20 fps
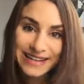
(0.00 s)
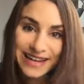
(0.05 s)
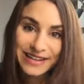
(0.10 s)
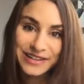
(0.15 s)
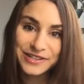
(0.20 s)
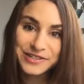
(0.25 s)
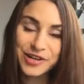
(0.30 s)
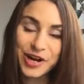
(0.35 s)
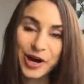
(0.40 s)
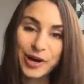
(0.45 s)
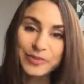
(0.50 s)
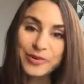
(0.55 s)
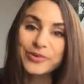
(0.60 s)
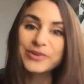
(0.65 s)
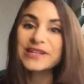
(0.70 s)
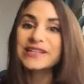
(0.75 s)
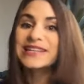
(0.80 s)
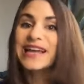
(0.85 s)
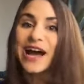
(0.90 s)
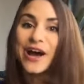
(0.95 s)
get a job.
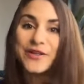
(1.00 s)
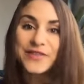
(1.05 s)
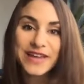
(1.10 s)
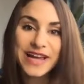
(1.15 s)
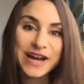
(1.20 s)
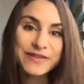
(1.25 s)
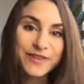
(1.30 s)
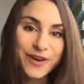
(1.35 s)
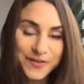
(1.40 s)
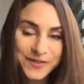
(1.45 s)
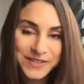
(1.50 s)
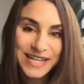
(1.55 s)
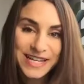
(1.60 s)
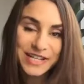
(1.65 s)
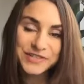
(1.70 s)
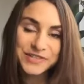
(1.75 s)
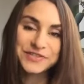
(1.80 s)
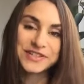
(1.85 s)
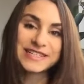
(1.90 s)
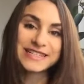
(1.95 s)
Only now they have all this
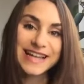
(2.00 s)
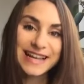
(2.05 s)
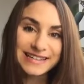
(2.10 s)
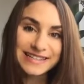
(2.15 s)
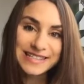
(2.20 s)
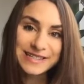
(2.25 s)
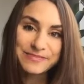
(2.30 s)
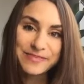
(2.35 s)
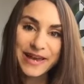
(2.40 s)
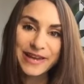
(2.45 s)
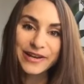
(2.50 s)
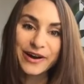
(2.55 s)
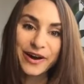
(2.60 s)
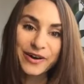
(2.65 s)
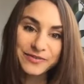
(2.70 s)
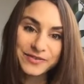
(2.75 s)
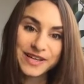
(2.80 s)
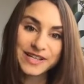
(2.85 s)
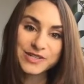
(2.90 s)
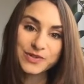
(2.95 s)
extra debt to pay
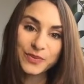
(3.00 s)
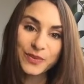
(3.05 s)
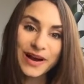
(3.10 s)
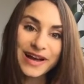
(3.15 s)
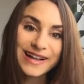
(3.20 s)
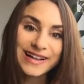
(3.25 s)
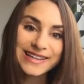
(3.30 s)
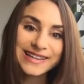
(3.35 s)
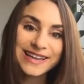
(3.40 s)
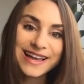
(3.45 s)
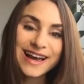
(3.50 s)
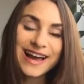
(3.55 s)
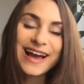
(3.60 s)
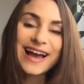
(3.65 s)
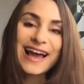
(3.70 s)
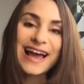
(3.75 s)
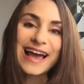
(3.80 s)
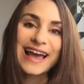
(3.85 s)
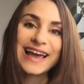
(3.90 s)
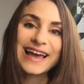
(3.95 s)
off as well.
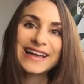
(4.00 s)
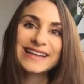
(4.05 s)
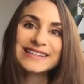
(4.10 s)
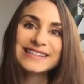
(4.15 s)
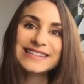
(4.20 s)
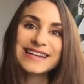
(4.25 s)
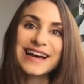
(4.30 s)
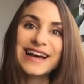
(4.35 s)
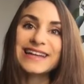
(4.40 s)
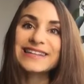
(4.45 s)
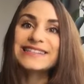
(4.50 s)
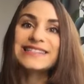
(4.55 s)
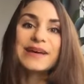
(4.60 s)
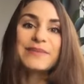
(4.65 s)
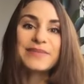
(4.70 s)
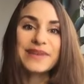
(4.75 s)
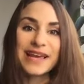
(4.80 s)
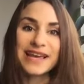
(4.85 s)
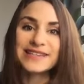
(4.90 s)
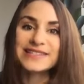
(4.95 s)
And in
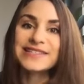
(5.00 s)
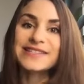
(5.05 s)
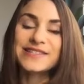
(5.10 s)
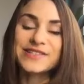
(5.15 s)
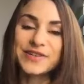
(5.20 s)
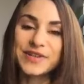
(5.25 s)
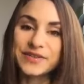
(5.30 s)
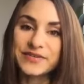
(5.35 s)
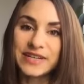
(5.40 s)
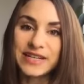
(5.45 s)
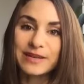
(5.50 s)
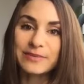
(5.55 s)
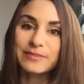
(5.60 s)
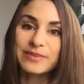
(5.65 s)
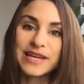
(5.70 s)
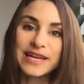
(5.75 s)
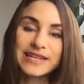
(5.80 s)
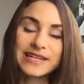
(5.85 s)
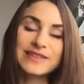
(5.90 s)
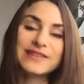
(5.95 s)
some cases, they're even
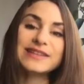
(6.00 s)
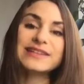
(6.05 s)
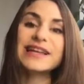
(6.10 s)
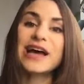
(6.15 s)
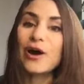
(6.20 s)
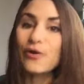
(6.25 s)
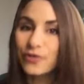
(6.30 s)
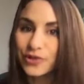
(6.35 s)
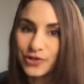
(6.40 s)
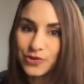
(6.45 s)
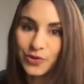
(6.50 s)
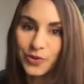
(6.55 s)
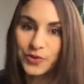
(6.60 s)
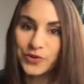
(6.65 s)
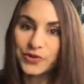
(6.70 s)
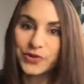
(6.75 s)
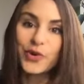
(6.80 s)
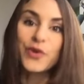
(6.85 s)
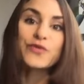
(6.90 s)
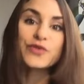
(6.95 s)
complaining that now they're told
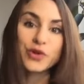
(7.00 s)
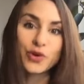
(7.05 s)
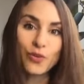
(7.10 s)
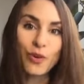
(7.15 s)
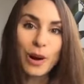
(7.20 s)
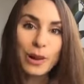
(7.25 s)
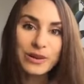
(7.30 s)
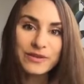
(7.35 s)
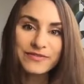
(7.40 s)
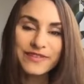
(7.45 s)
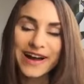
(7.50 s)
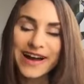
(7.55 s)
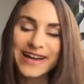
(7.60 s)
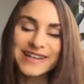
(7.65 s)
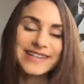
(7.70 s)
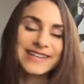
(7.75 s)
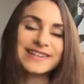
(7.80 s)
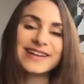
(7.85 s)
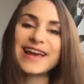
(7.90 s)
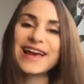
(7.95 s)
they're overqualified.
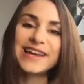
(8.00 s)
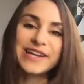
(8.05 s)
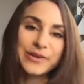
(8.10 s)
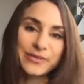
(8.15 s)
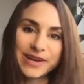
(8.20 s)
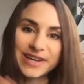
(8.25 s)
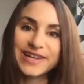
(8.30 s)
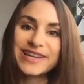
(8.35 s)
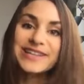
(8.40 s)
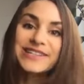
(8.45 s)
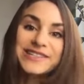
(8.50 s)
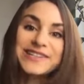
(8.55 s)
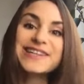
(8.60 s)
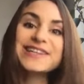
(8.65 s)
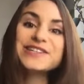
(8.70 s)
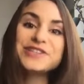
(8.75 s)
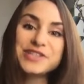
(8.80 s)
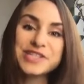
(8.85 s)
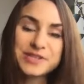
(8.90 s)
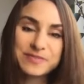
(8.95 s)
And anyway, it
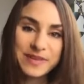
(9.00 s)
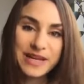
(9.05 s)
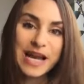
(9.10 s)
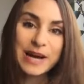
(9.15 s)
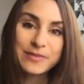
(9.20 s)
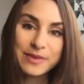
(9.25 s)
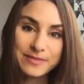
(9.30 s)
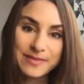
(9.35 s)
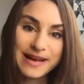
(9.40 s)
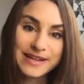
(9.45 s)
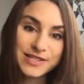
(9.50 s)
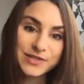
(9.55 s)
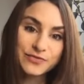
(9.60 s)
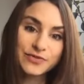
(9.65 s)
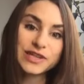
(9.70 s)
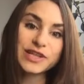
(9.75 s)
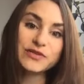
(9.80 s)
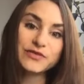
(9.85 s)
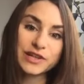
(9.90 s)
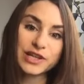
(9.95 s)
can just become a mess
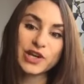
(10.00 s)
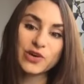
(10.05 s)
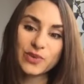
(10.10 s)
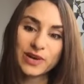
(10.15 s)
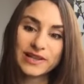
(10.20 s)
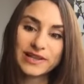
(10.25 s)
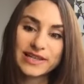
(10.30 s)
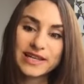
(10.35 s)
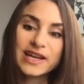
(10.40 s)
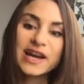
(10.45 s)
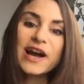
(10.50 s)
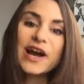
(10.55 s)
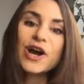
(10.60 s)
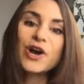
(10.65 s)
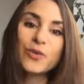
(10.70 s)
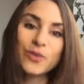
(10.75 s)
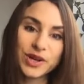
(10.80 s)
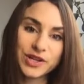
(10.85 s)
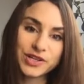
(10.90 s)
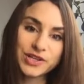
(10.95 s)
really, really quickly
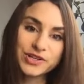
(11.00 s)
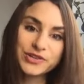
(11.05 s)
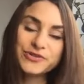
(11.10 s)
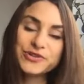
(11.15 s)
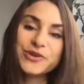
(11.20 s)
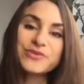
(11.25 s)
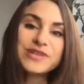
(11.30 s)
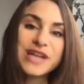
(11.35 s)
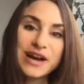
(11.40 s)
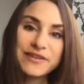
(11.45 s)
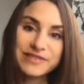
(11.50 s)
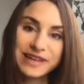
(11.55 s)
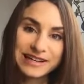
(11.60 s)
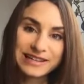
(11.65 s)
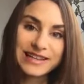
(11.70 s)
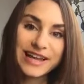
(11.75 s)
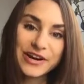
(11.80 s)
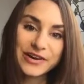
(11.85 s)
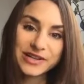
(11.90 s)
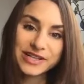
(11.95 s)
when you don't have that
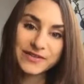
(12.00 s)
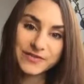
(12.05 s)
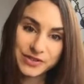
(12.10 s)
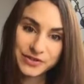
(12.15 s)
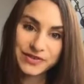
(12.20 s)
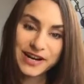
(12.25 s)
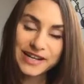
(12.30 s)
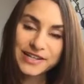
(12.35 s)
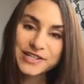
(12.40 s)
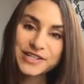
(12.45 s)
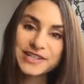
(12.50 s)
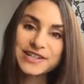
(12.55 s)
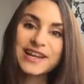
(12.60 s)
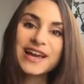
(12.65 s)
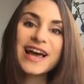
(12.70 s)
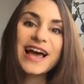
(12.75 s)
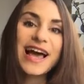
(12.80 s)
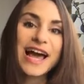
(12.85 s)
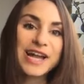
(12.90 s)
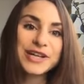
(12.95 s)
clarity of direction
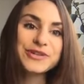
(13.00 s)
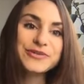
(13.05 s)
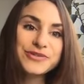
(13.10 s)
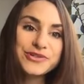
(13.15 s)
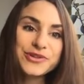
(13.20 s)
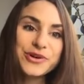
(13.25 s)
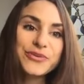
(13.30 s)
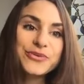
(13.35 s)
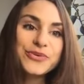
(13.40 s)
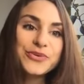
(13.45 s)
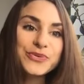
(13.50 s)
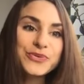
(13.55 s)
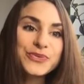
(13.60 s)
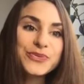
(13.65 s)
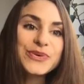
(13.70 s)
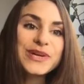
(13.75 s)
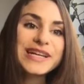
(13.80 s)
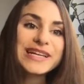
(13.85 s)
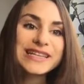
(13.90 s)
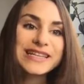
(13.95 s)
and you don't
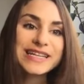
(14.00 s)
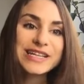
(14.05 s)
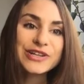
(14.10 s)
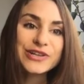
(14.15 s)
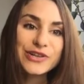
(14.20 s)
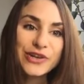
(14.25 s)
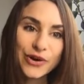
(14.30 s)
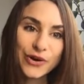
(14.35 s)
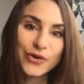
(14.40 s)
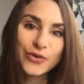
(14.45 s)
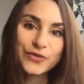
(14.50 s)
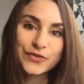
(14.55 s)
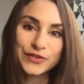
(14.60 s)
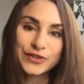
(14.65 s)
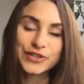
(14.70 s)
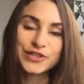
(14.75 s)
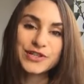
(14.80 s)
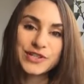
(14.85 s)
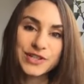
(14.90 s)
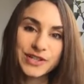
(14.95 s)
really know for
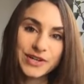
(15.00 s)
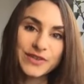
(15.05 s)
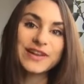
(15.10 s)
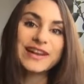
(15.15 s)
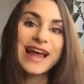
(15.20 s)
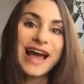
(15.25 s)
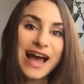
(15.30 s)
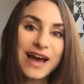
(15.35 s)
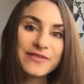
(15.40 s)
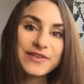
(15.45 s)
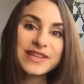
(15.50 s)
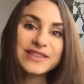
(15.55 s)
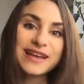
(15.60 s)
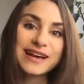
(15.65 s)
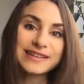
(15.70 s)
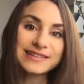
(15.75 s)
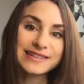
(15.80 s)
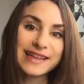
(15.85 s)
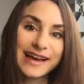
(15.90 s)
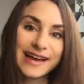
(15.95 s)
sure that having
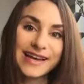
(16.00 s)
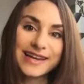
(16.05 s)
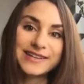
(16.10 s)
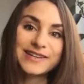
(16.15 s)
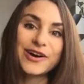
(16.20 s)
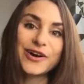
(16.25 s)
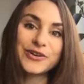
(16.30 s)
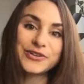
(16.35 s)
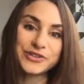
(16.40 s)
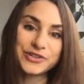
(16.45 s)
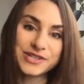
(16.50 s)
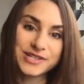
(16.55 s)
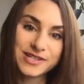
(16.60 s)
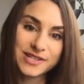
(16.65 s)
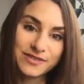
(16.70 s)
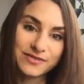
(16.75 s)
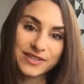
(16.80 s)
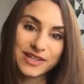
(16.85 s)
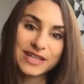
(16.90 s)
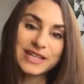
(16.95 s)
that line on your
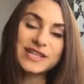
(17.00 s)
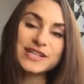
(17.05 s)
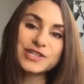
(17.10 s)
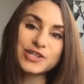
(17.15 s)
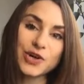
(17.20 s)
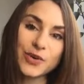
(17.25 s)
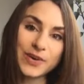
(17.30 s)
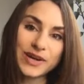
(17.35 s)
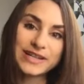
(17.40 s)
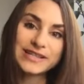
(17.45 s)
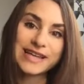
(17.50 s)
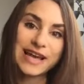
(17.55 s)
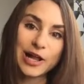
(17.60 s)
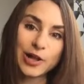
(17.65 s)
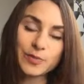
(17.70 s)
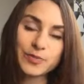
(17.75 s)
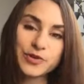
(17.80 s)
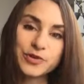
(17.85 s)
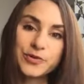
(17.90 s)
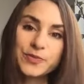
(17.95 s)
CV is going to
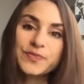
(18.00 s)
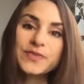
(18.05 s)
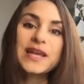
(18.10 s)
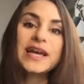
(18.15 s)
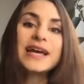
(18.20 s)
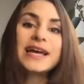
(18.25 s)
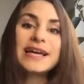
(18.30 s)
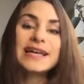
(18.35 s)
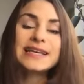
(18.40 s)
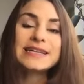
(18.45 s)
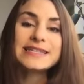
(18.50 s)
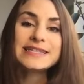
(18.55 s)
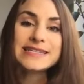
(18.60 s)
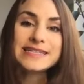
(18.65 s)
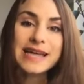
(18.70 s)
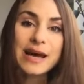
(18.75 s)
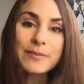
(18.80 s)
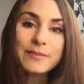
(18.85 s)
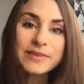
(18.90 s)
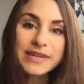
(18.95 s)
help you. In
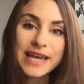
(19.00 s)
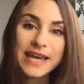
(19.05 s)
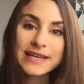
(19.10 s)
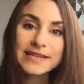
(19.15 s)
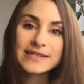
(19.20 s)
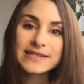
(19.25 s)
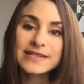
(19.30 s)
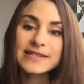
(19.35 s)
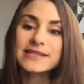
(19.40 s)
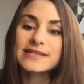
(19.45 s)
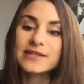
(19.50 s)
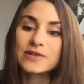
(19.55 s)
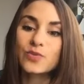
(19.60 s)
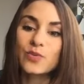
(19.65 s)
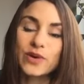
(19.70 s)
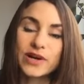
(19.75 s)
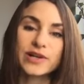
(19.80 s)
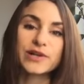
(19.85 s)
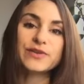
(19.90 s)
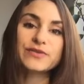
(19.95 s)
some cases, it
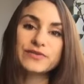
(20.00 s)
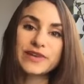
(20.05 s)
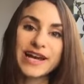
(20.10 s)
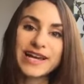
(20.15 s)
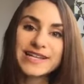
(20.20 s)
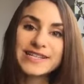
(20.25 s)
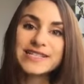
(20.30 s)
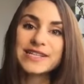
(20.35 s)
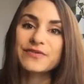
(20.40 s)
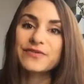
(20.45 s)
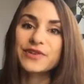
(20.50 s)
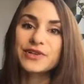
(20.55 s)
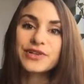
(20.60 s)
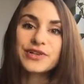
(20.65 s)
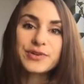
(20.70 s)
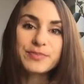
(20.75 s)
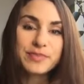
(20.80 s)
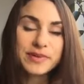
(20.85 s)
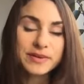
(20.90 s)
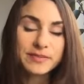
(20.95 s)
will, right? If
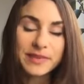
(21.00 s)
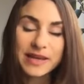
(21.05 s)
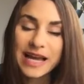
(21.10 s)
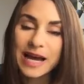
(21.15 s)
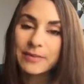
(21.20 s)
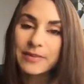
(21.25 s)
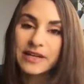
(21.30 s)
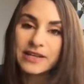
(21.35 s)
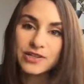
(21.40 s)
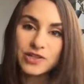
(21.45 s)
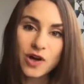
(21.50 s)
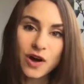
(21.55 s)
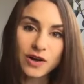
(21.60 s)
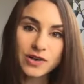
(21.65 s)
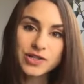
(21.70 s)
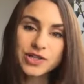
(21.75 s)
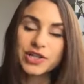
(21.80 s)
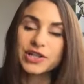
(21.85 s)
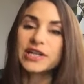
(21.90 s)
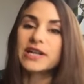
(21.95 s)
you're becoming a
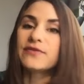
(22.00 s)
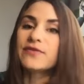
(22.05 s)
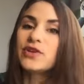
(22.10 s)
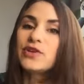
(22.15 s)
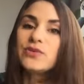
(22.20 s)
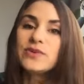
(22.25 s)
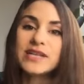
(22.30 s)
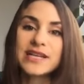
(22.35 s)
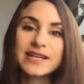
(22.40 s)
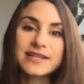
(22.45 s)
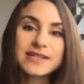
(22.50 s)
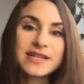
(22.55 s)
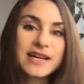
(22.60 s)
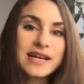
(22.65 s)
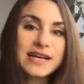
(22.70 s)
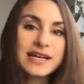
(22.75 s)
doctor, if you need